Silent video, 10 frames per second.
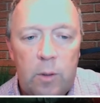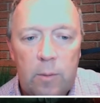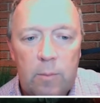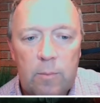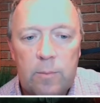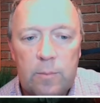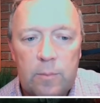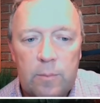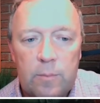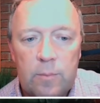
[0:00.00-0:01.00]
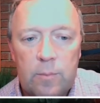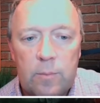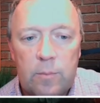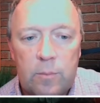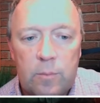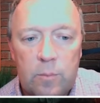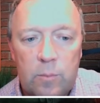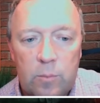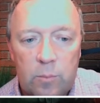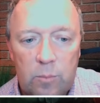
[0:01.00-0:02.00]

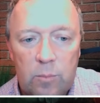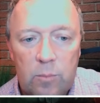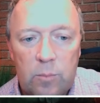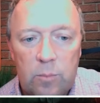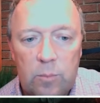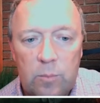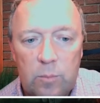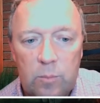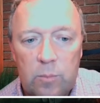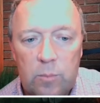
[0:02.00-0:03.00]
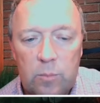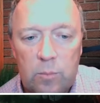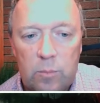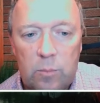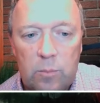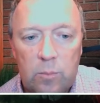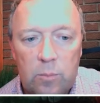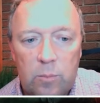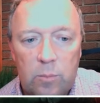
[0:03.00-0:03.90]
[no speech]